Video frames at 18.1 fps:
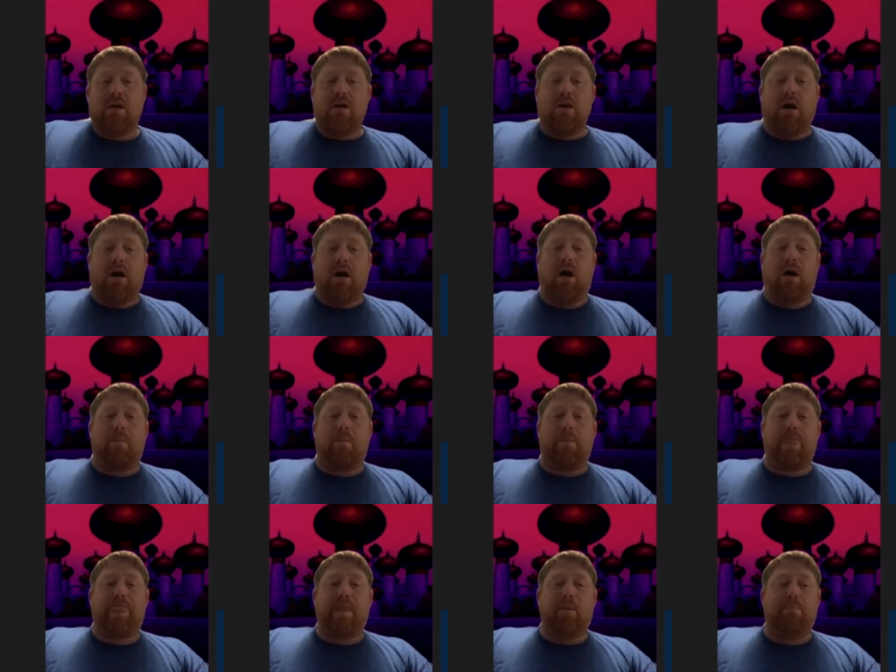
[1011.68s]

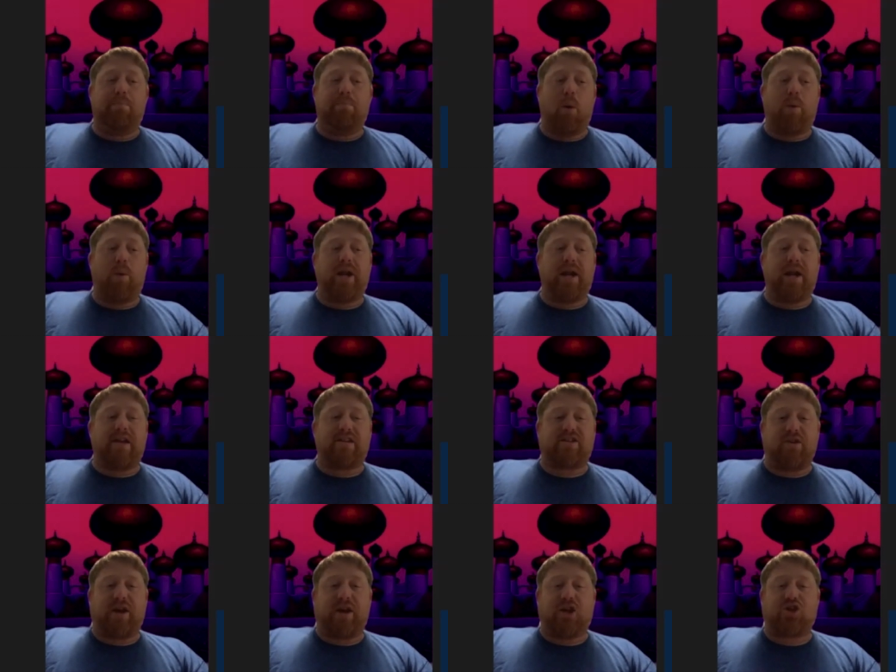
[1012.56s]
But we didn't
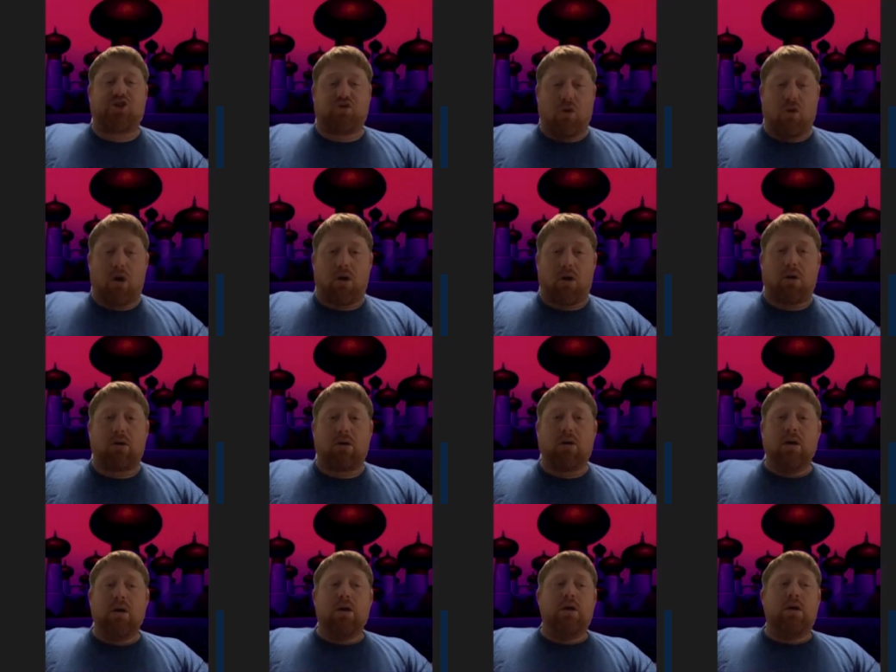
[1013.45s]
necessarily get stronger.
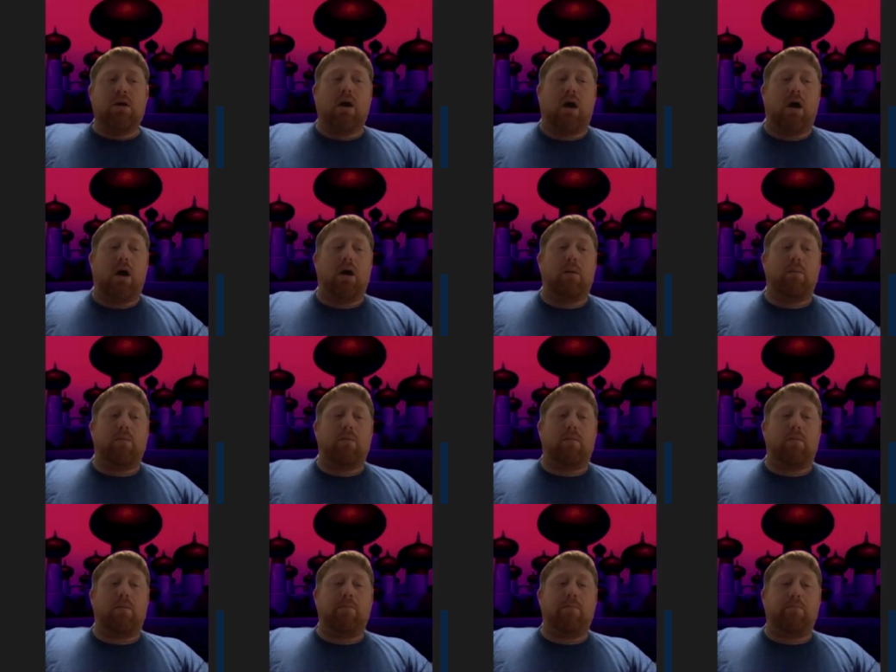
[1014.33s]

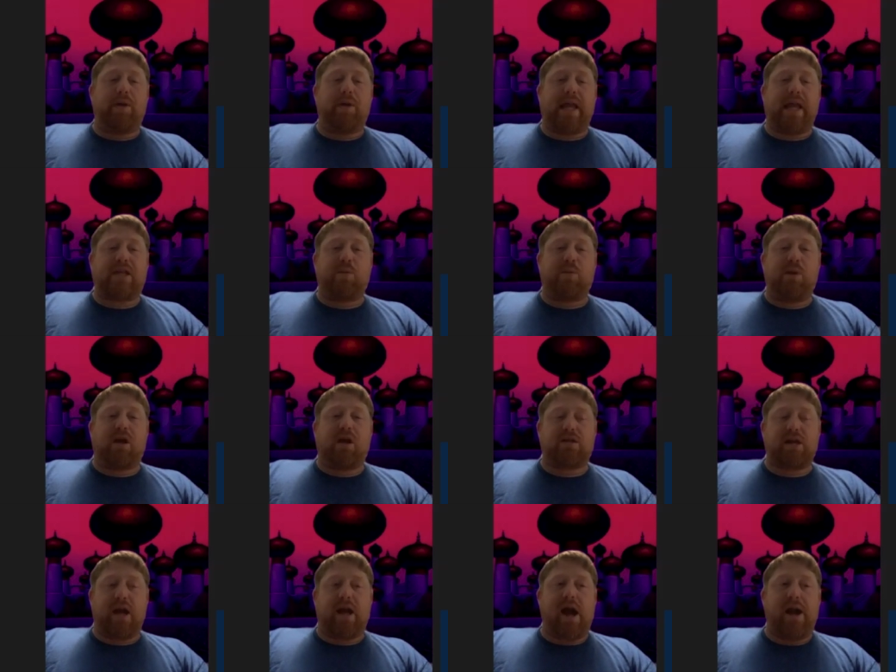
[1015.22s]
But that's
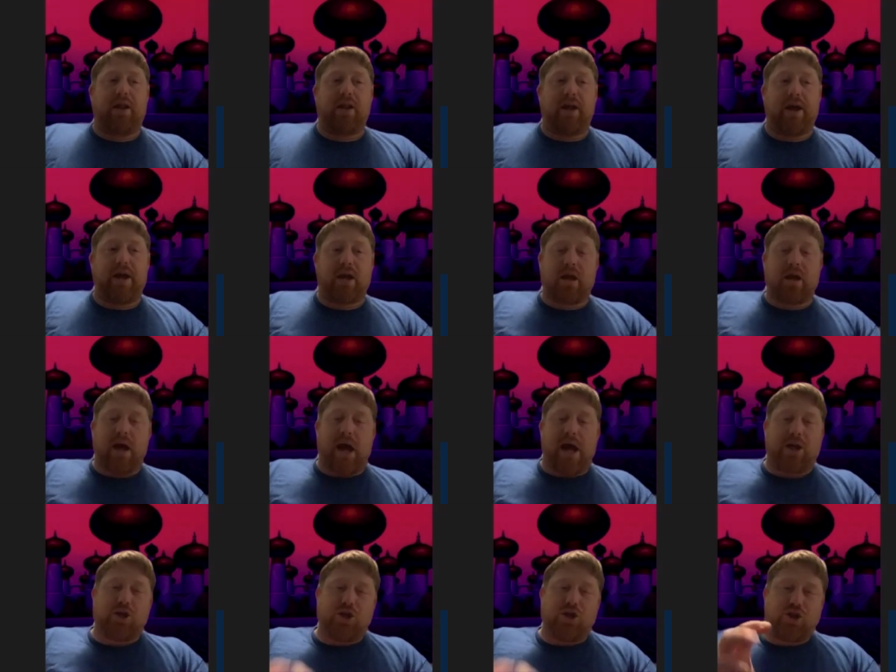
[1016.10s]
because I
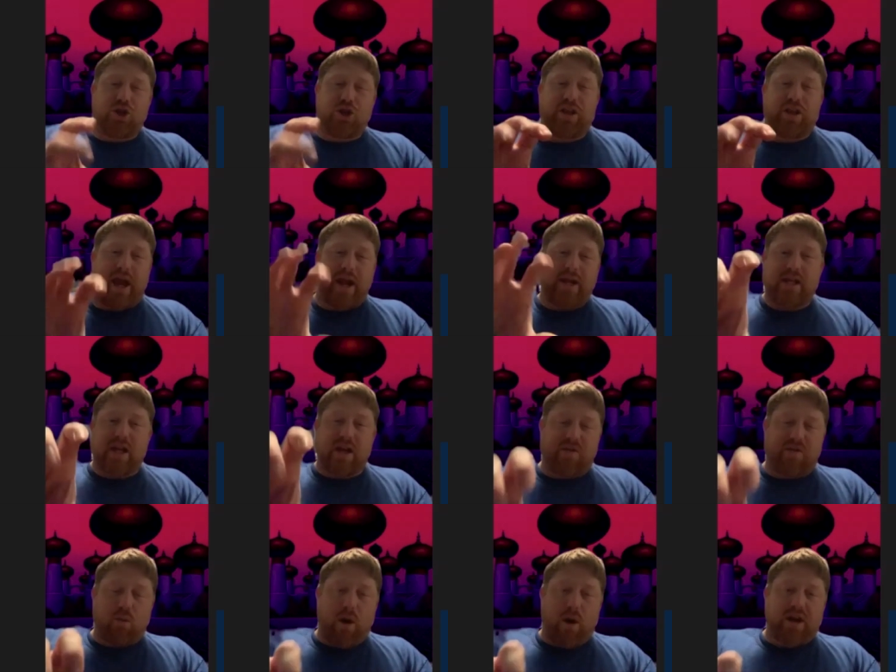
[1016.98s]
took the idea
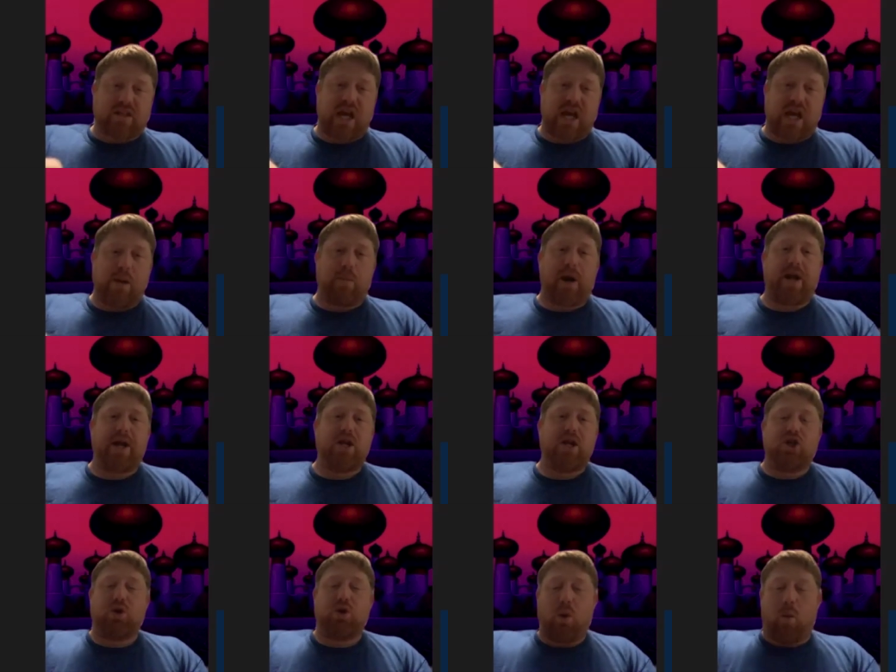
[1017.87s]
from Westside, but I
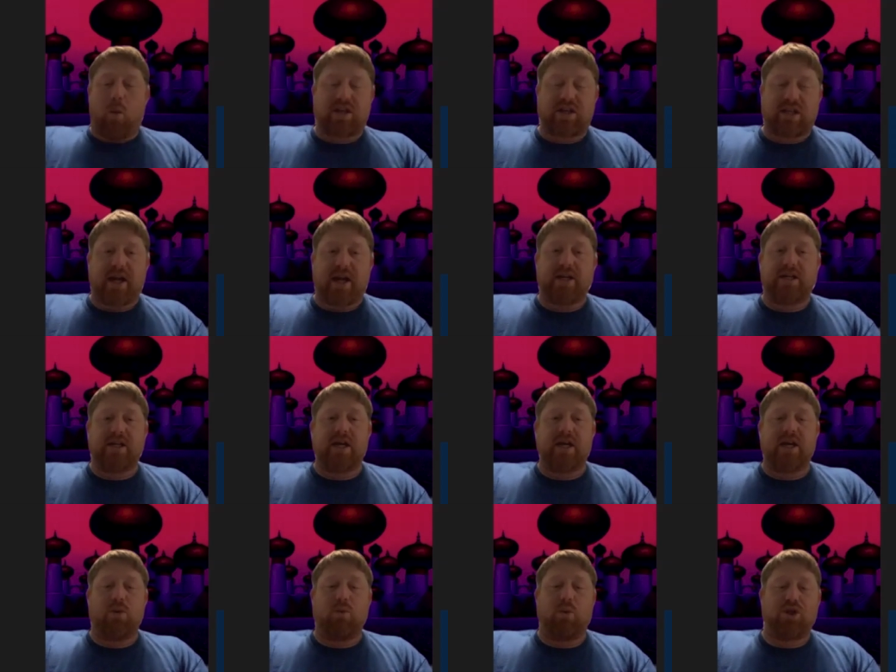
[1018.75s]
didn't do what Westside
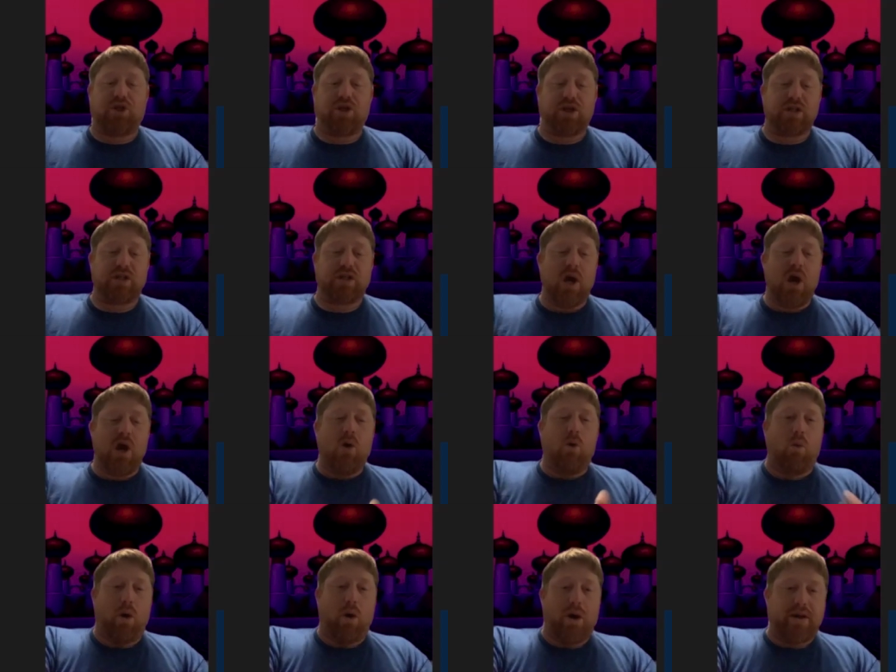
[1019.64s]
did, which is
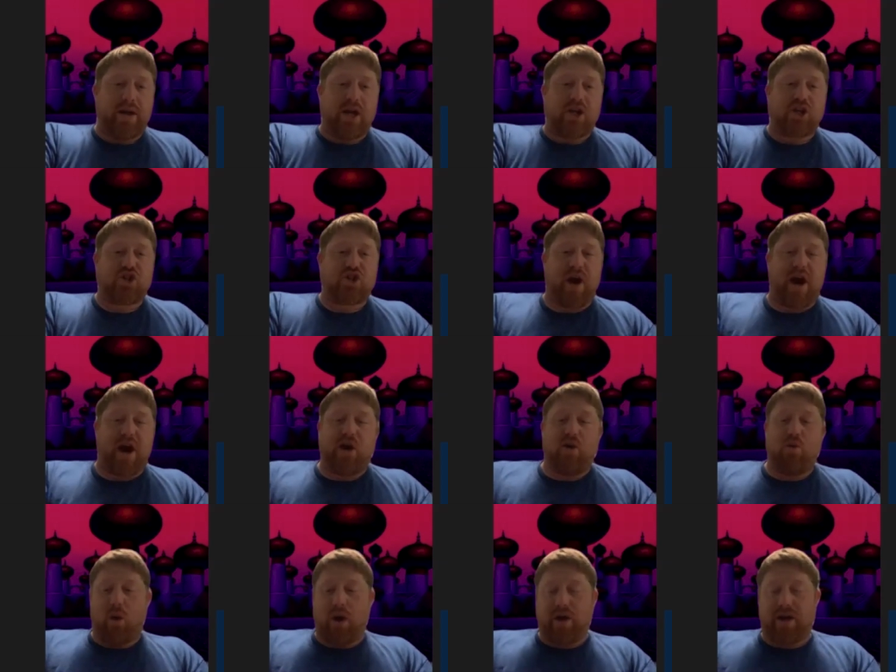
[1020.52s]
1 day
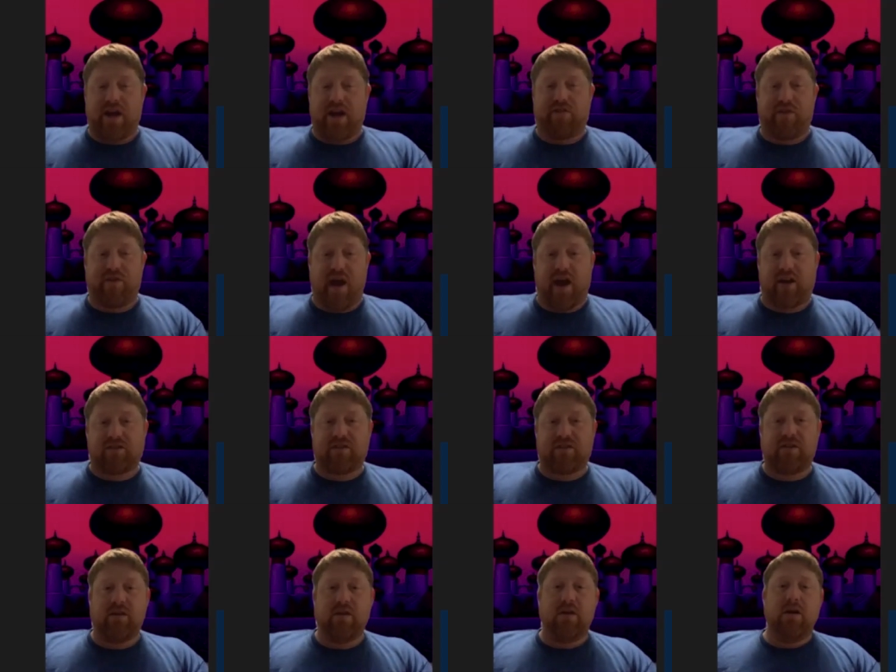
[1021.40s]
strain, 1 day
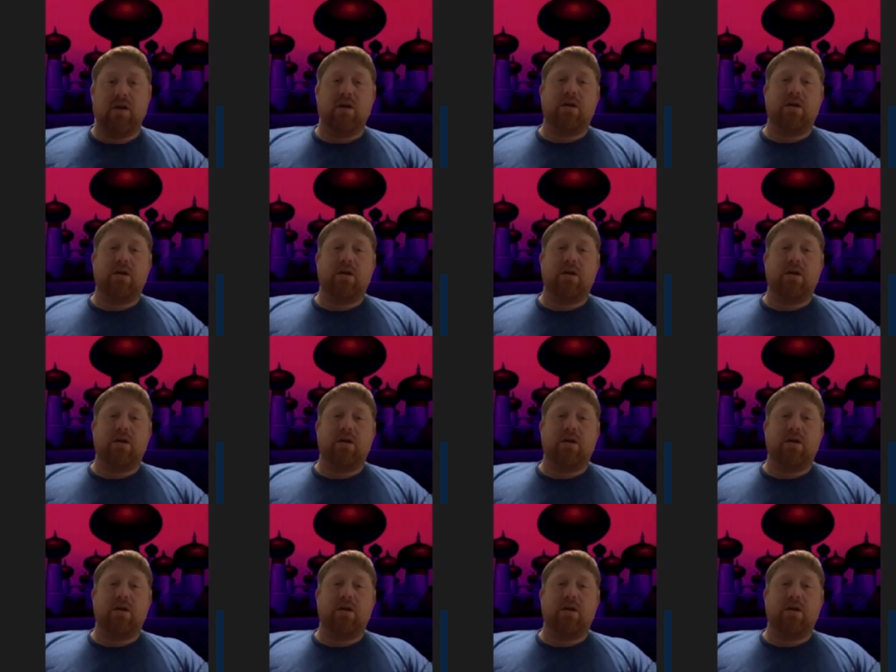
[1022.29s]
fast.